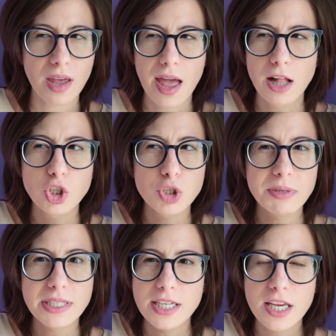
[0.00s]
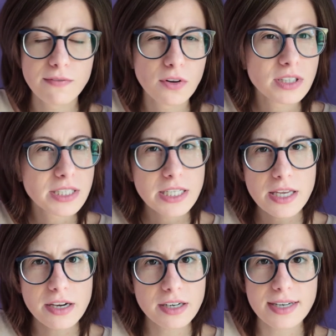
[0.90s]
LGBT
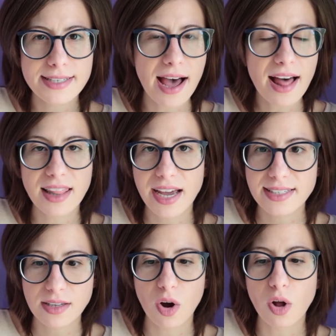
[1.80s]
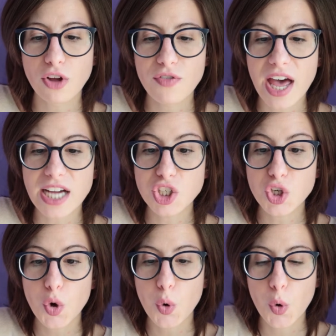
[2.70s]
volunteers, allies, and all of that
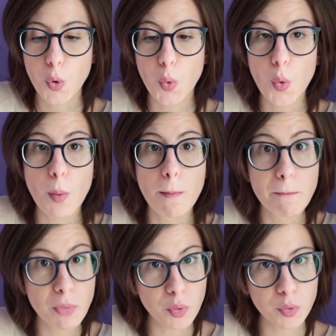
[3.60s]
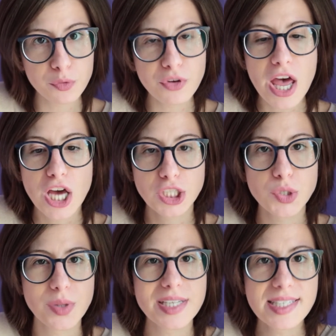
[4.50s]
who move
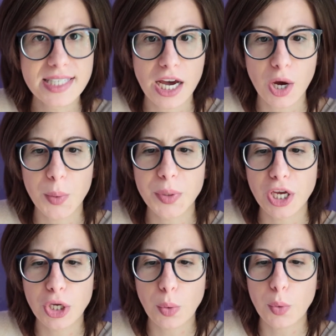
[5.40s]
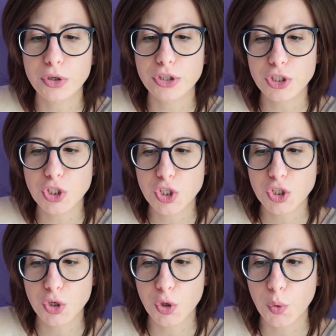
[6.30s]
to this town in order
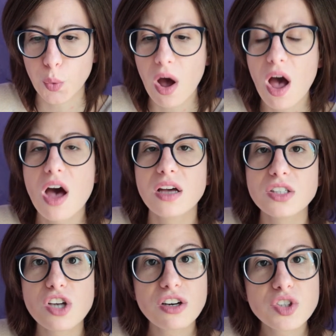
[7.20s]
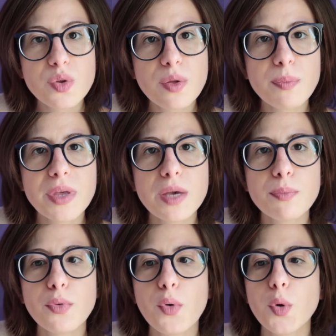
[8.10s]
to talk to the
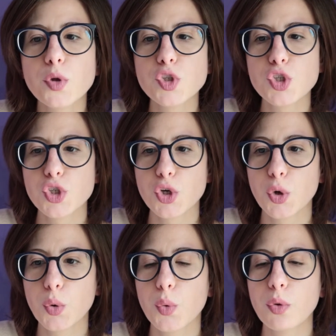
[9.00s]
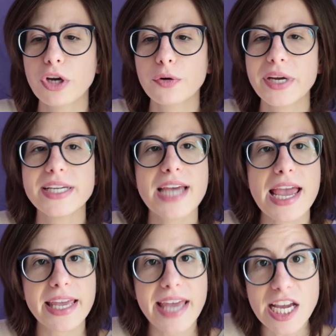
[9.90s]
people, to create
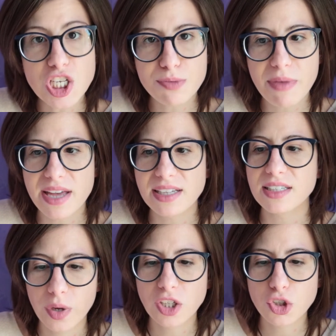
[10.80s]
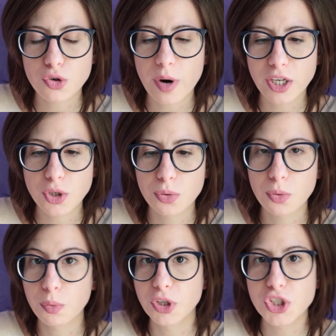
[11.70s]
engagement, and try
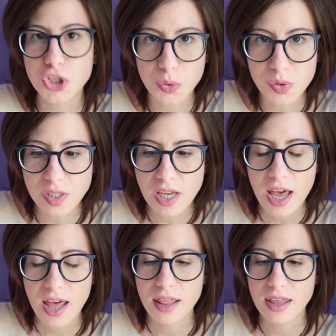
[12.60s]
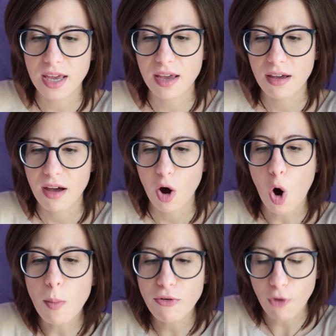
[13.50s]
to reduce the
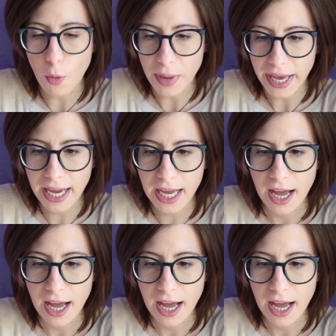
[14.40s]
homophobic